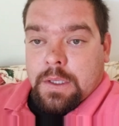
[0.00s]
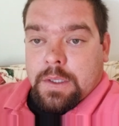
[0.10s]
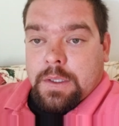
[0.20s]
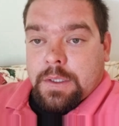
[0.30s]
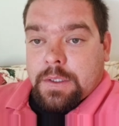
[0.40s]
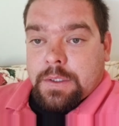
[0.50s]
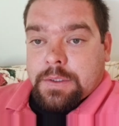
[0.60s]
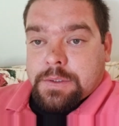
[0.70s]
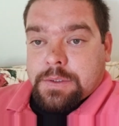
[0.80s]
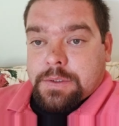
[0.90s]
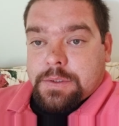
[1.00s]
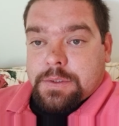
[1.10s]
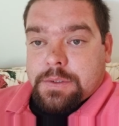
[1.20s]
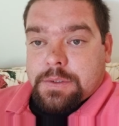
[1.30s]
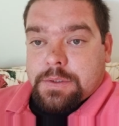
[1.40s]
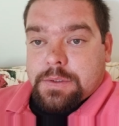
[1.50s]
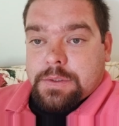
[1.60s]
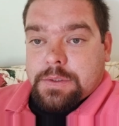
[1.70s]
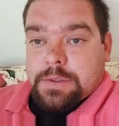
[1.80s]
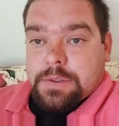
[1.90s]

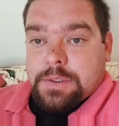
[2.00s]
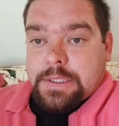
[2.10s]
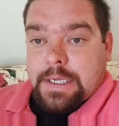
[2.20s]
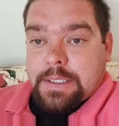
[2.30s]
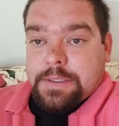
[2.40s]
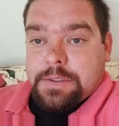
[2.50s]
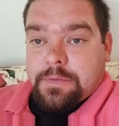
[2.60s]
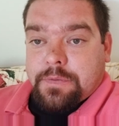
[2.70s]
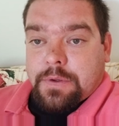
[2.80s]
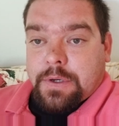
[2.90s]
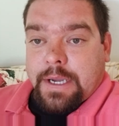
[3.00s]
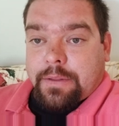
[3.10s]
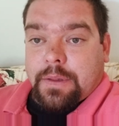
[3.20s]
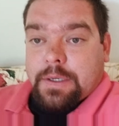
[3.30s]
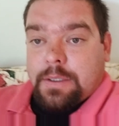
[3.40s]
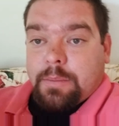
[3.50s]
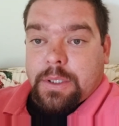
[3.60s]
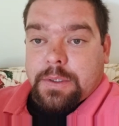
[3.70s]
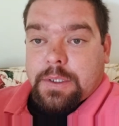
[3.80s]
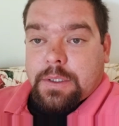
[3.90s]
is the size of their athletic
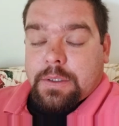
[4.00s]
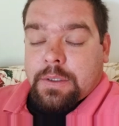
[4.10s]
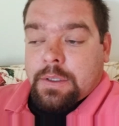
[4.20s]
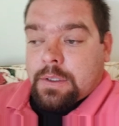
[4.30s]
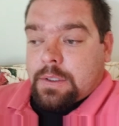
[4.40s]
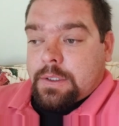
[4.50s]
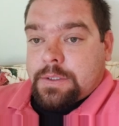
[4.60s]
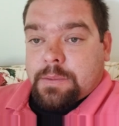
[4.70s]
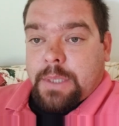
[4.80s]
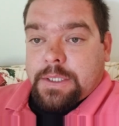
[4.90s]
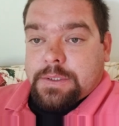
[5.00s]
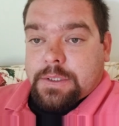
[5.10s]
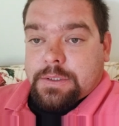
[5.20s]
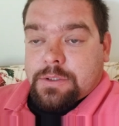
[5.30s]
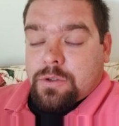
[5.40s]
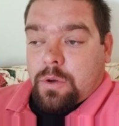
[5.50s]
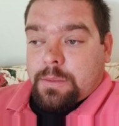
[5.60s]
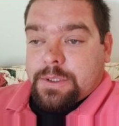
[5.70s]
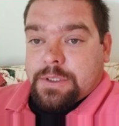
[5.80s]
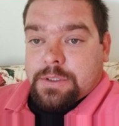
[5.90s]
ability is amazing. It's
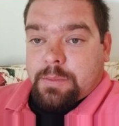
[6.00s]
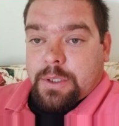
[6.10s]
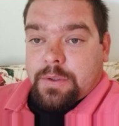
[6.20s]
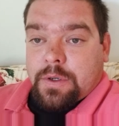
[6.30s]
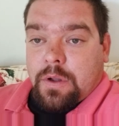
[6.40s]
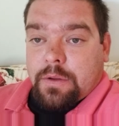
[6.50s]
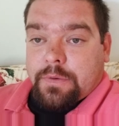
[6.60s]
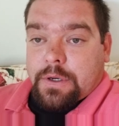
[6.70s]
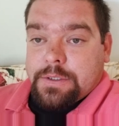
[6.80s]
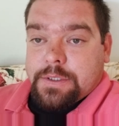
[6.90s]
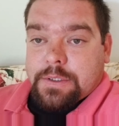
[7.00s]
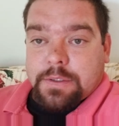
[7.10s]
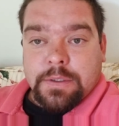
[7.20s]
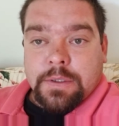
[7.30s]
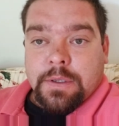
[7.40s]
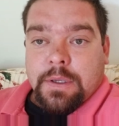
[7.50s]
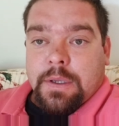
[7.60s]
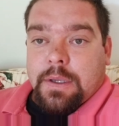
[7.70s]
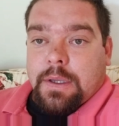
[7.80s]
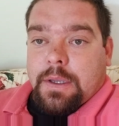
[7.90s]
enormous. It's bigger than all of ours.
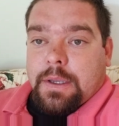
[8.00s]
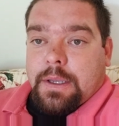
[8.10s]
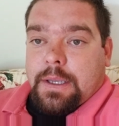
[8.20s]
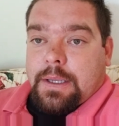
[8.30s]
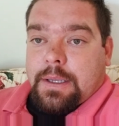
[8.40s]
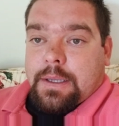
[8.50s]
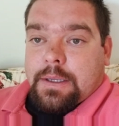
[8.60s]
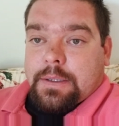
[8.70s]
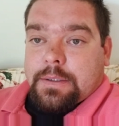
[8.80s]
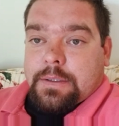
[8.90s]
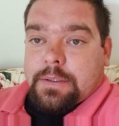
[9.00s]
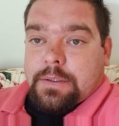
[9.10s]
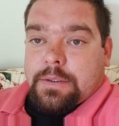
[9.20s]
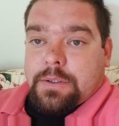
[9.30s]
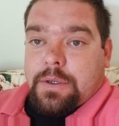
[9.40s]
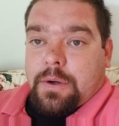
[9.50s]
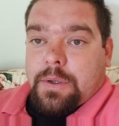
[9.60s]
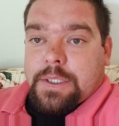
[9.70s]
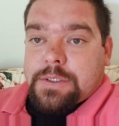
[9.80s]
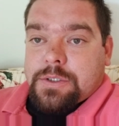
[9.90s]
And,
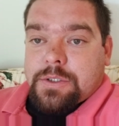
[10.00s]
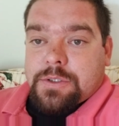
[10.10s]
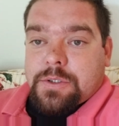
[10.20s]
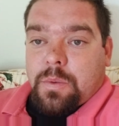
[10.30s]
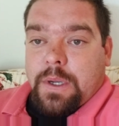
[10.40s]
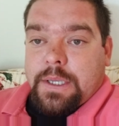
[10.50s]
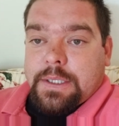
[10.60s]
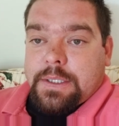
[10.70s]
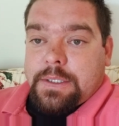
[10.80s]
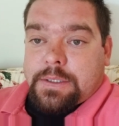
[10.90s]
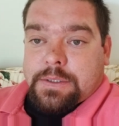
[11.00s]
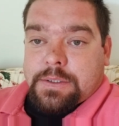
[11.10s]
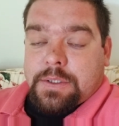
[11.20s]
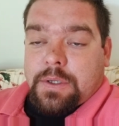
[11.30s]
it's just the way it is.